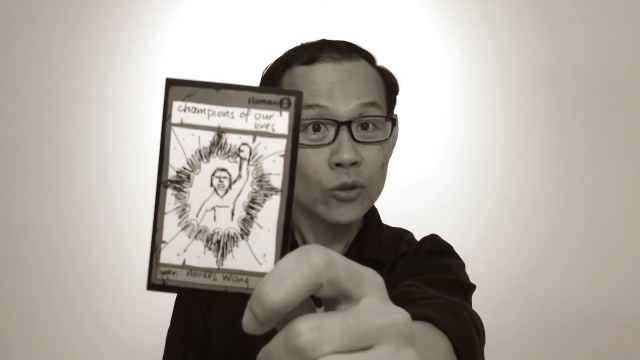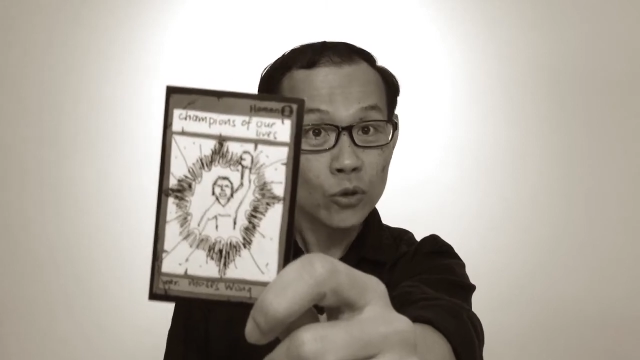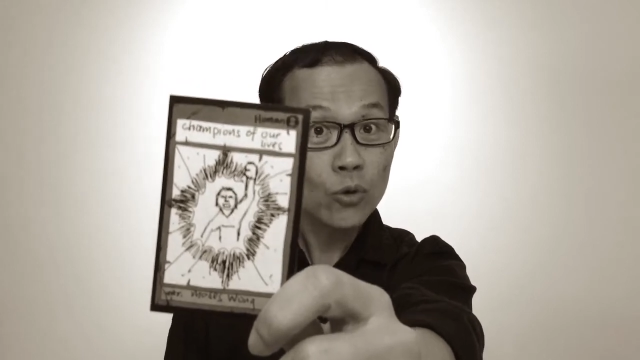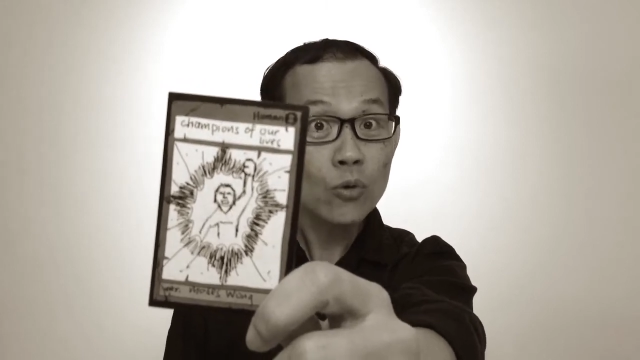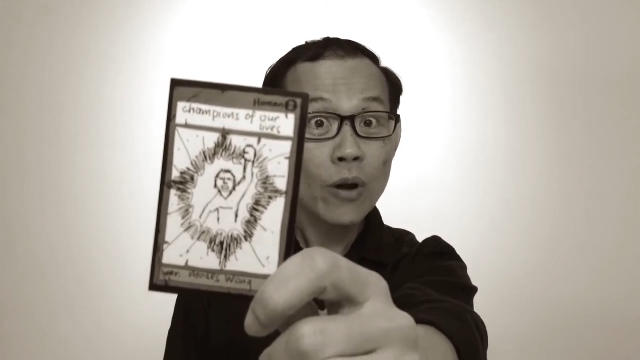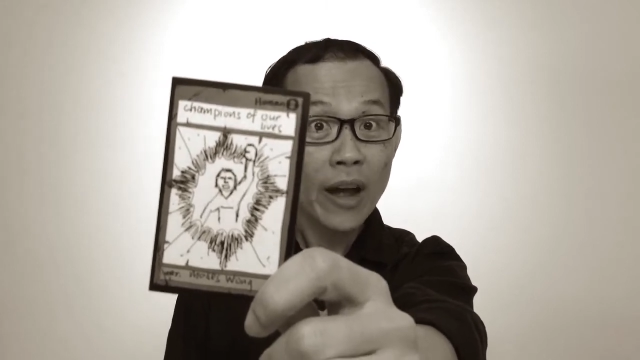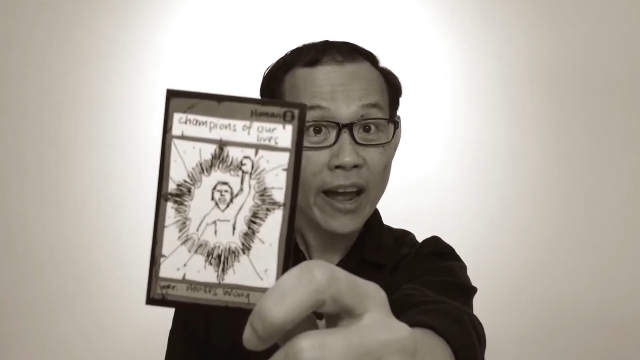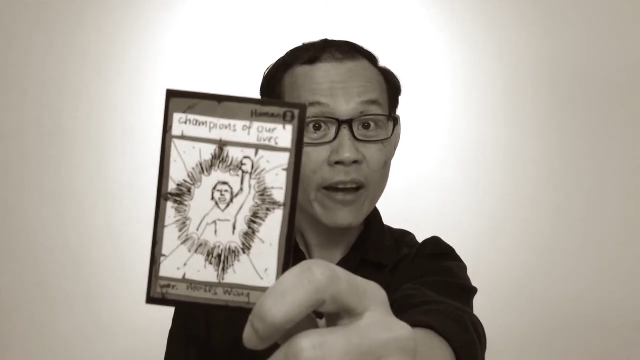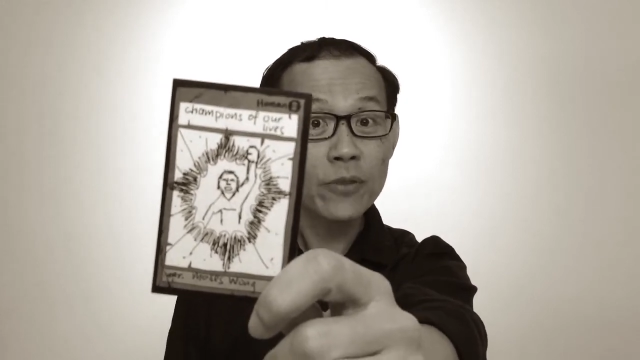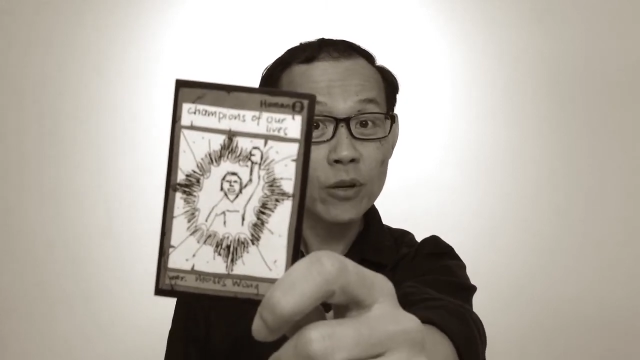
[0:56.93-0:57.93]
you
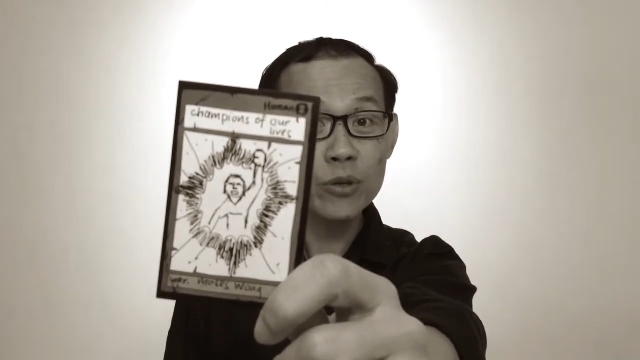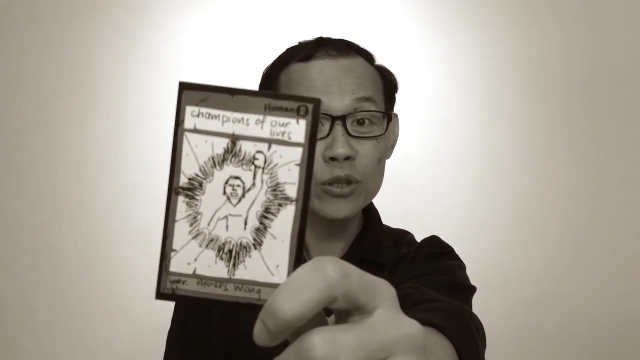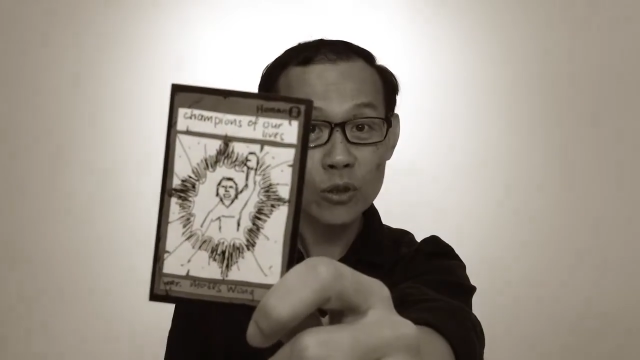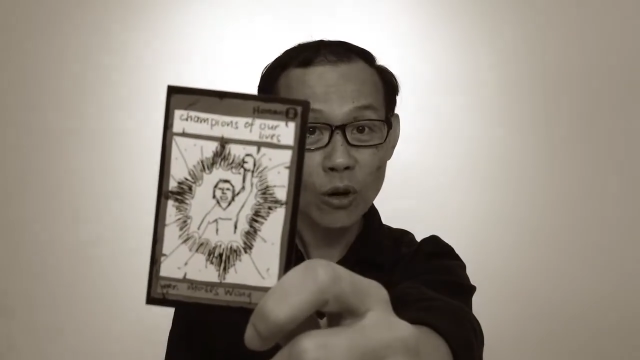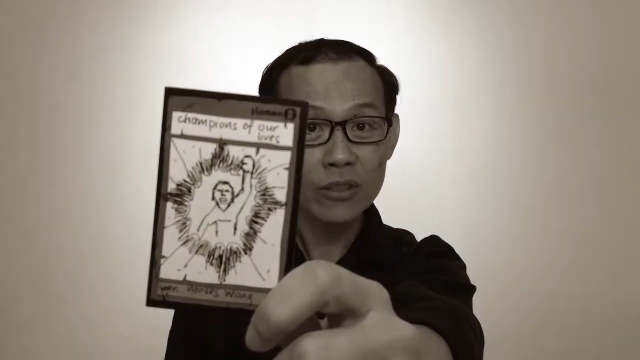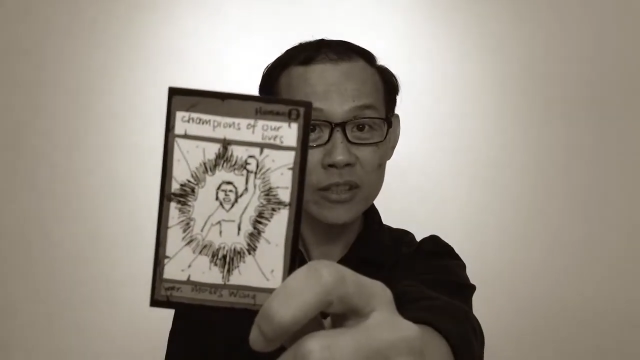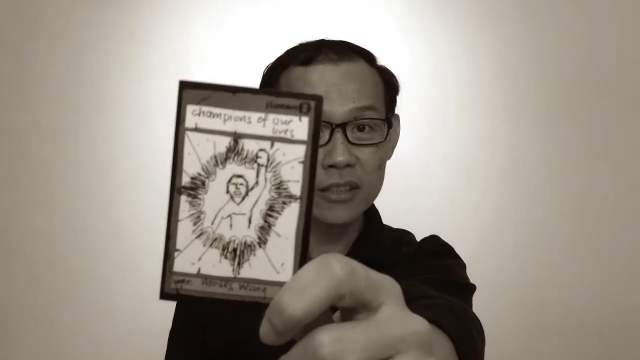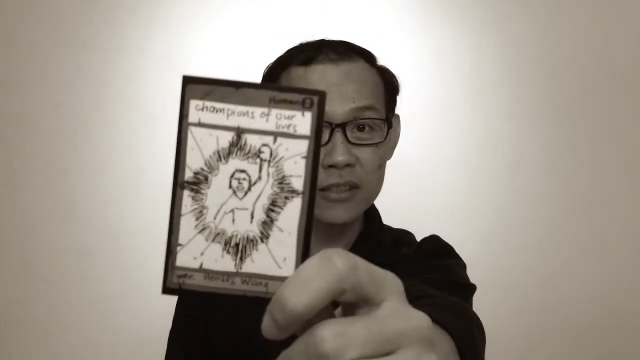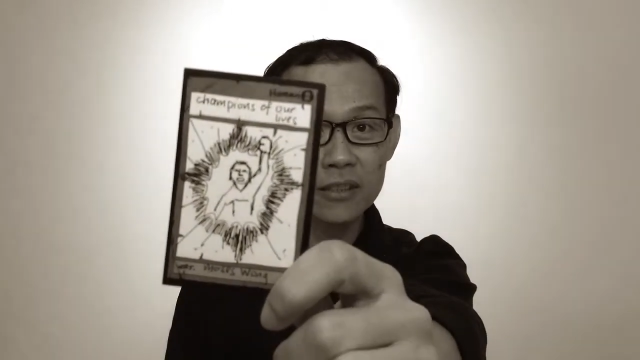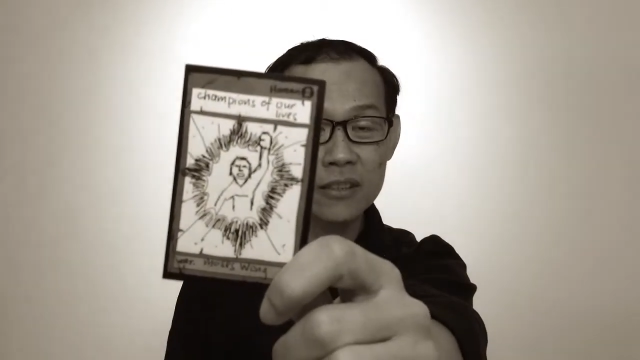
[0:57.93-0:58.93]
have the
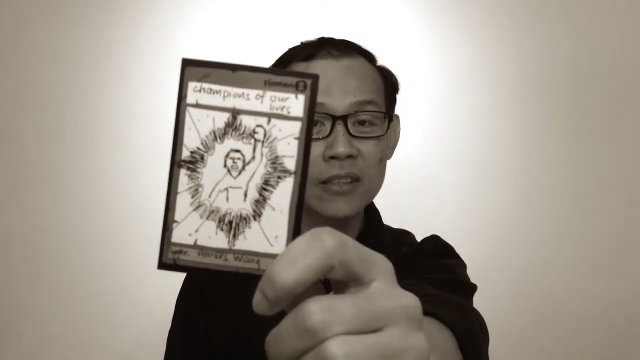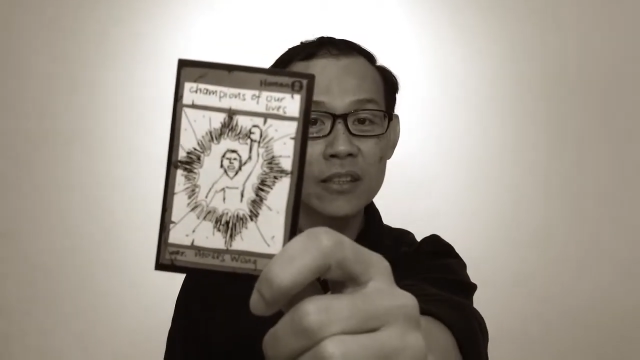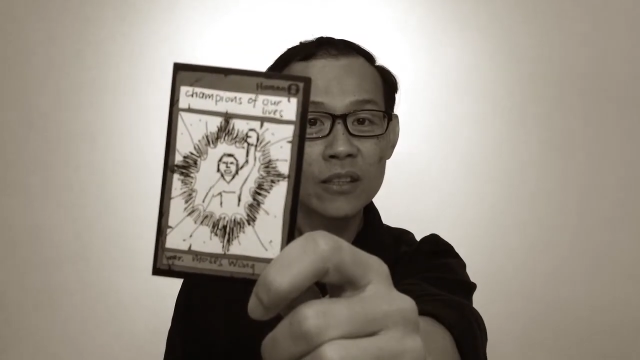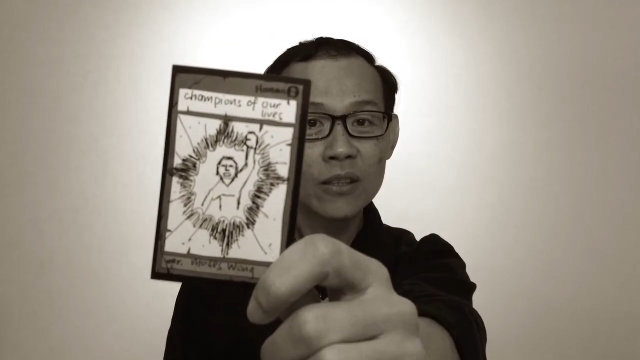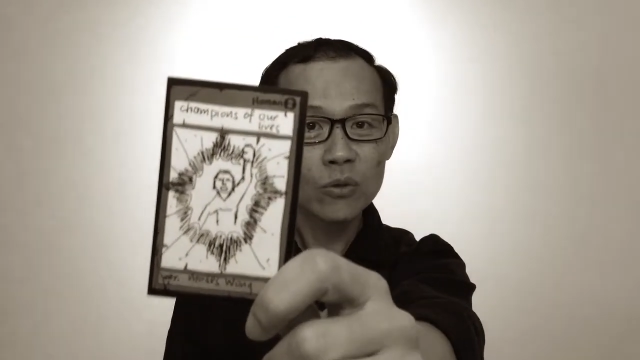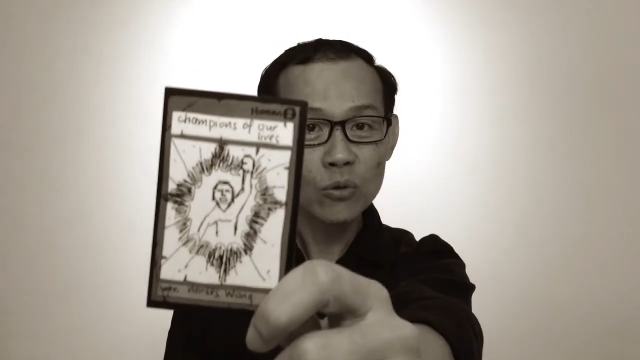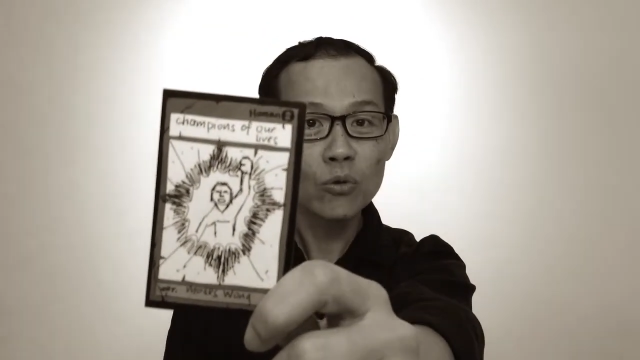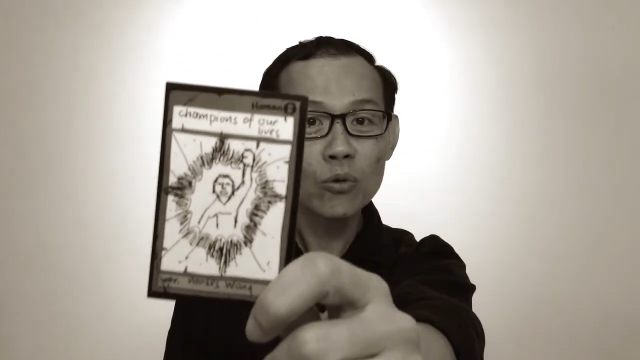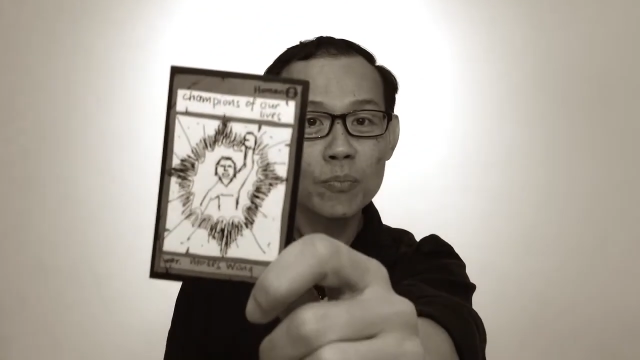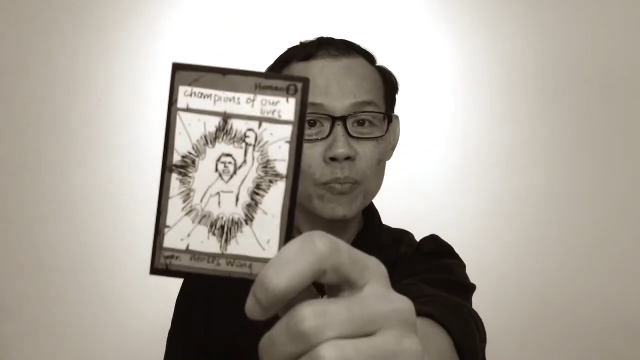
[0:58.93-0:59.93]
resources
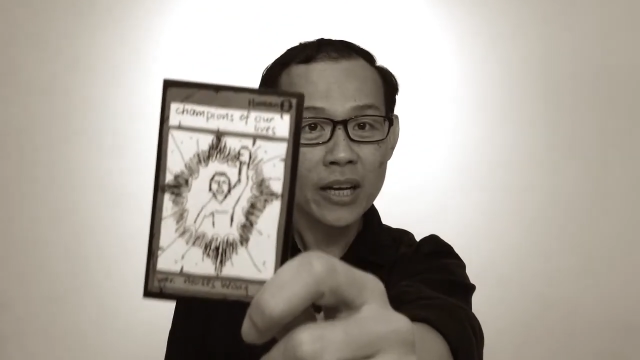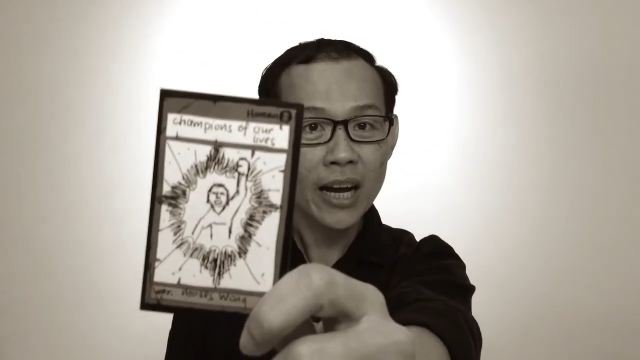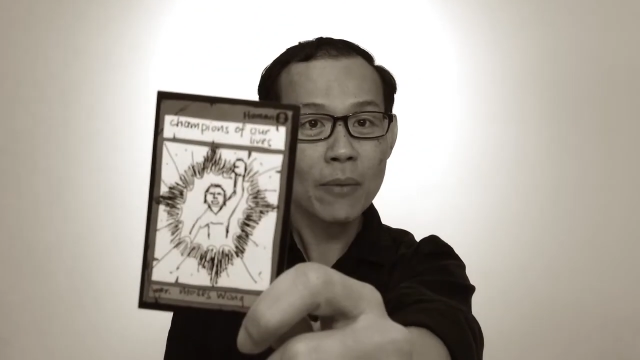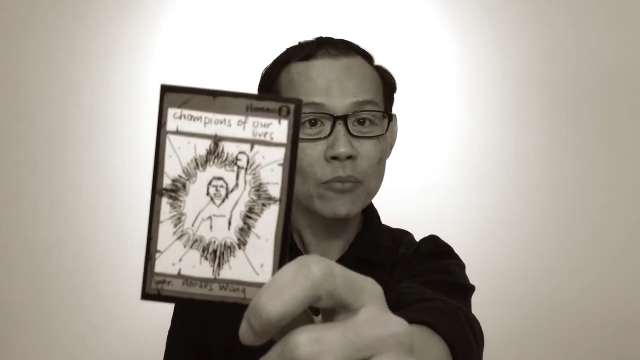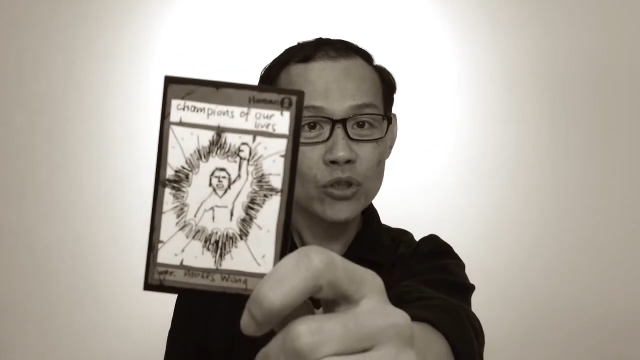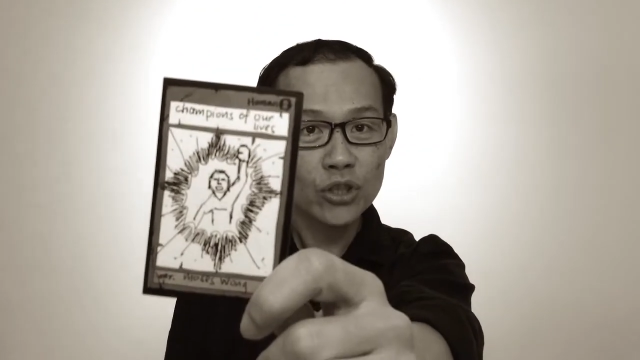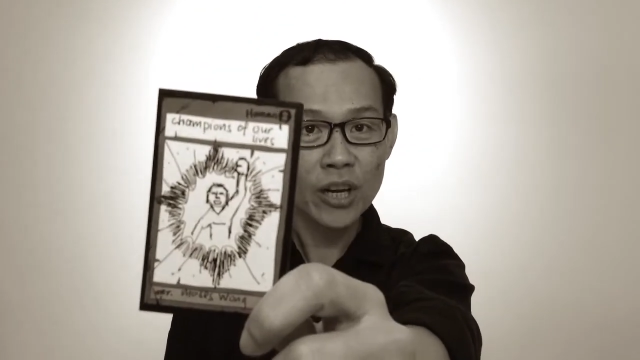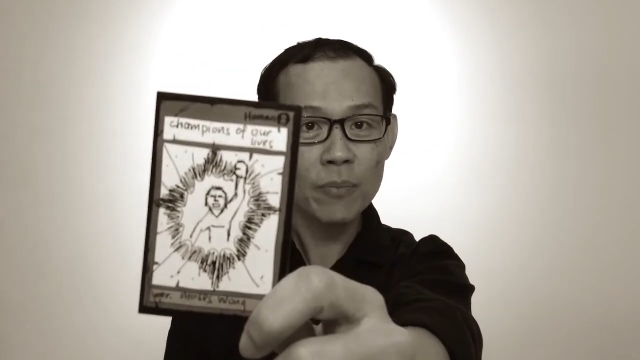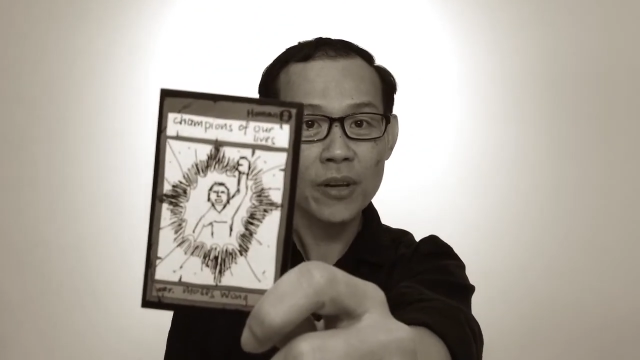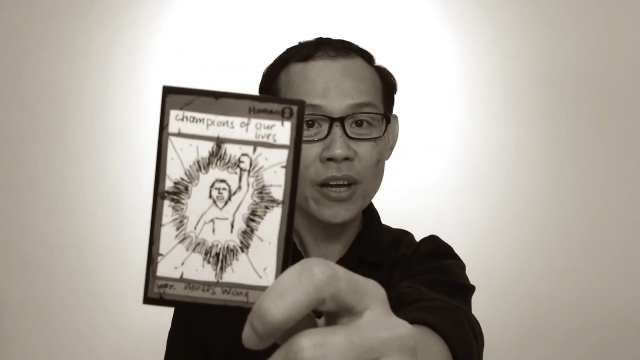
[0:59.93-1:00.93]
to become
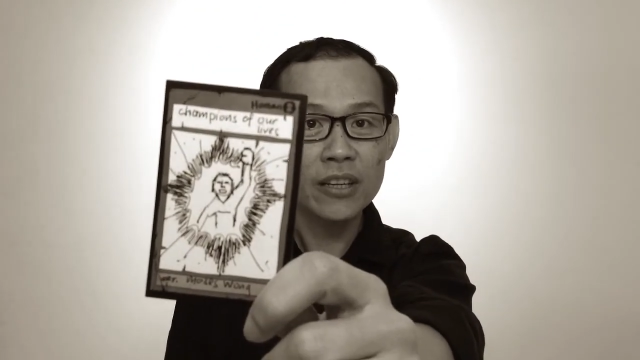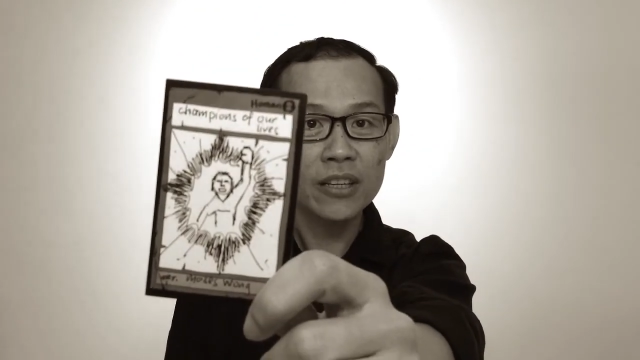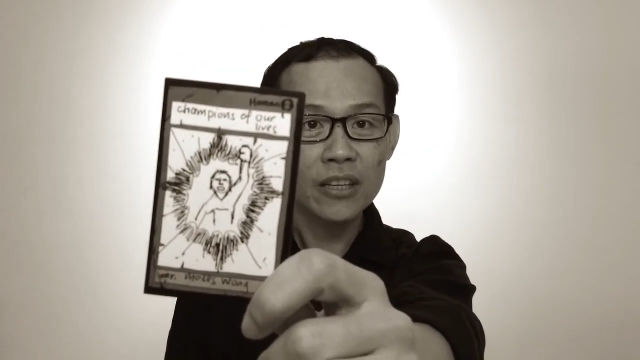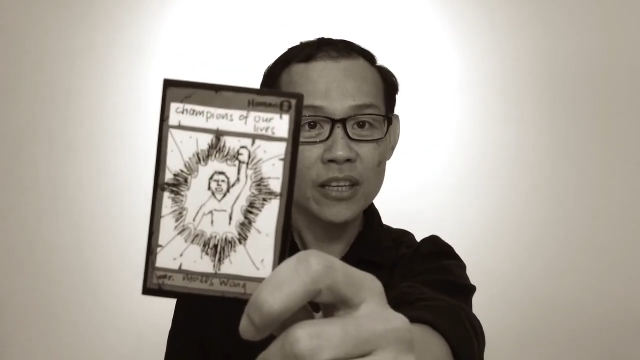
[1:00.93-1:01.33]
champion